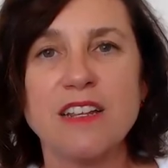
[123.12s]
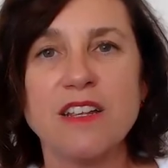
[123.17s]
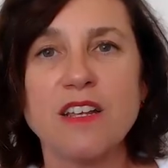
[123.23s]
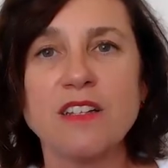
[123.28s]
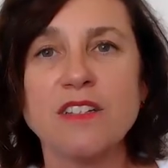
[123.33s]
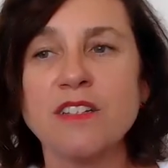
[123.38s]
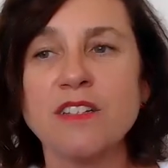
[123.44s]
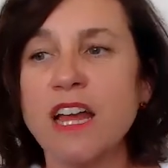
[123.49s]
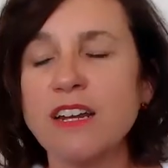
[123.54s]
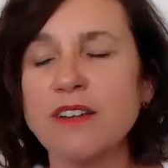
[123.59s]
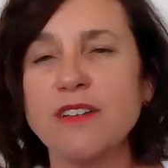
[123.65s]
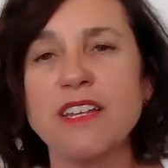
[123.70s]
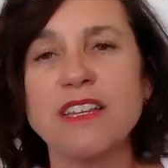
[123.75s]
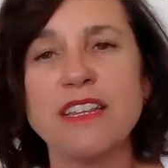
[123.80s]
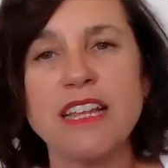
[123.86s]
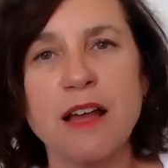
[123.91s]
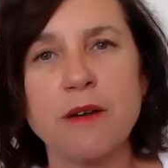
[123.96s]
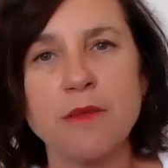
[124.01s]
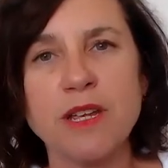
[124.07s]
not only
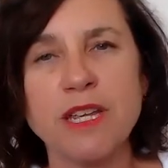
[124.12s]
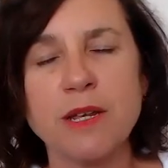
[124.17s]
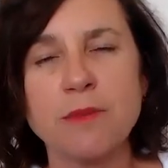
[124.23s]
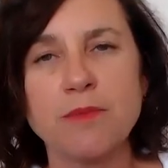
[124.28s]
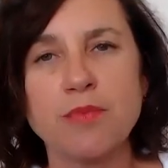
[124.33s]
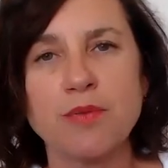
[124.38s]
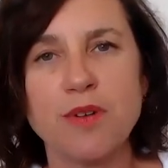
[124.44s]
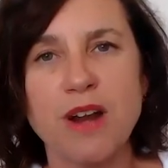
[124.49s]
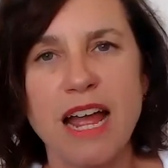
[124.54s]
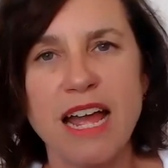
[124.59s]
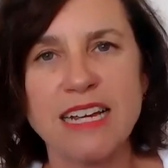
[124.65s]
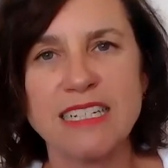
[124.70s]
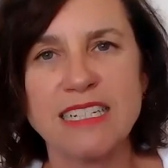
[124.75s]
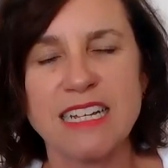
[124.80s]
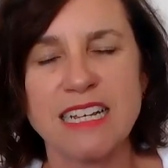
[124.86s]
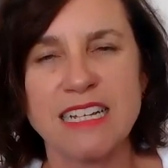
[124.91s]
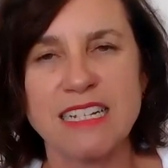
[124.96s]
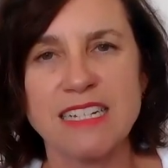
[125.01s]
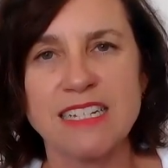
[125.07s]
that, we can
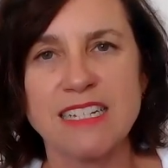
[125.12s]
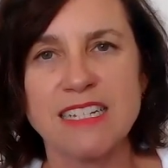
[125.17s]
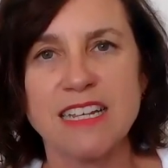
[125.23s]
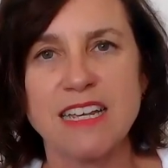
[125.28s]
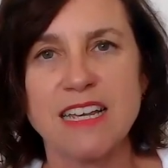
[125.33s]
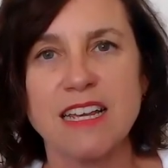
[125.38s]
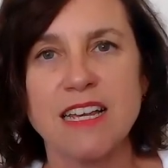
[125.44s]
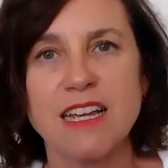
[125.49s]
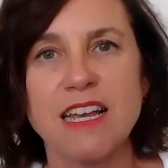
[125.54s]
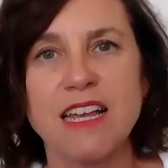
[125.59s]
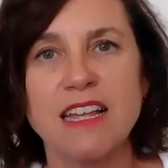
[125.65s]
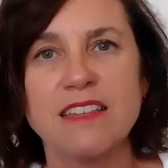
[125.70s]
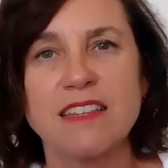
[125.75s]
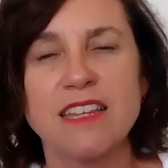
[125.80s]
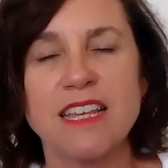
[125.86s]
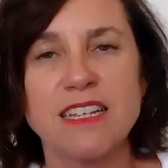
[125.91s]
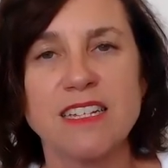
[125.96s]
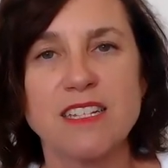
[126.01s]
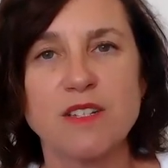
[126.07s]
practice
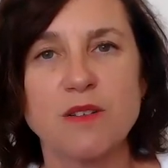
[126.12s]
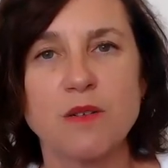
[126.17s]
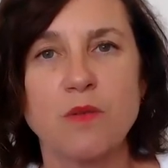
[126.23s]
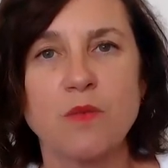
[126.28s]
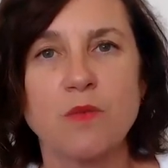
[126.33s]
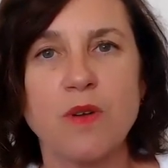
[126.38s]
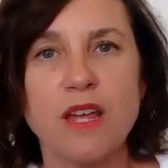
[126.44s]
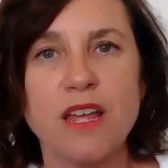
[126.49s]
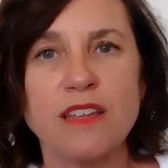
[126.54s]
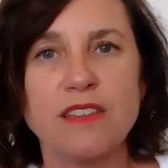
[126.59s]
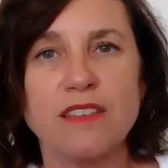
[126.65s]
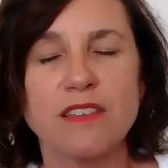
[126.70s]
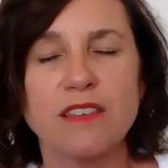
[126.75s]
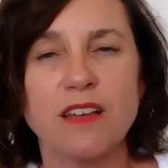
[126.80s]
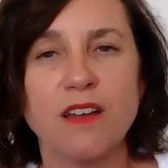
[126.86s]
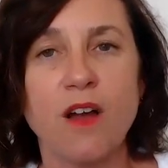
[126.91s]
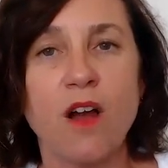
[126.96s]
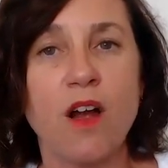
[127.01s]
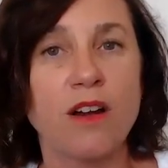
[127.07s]
this with
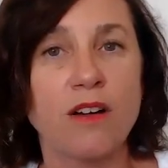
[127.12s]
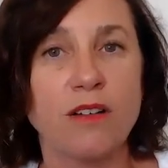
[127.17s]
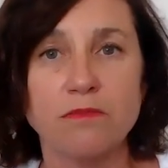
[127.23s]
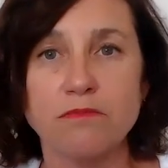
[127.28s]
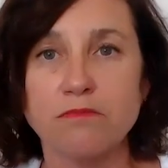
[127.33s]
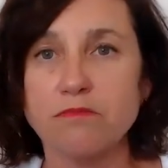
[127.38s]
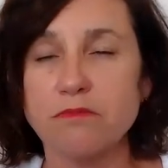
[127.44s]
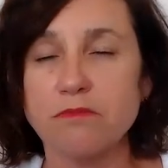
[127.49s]
our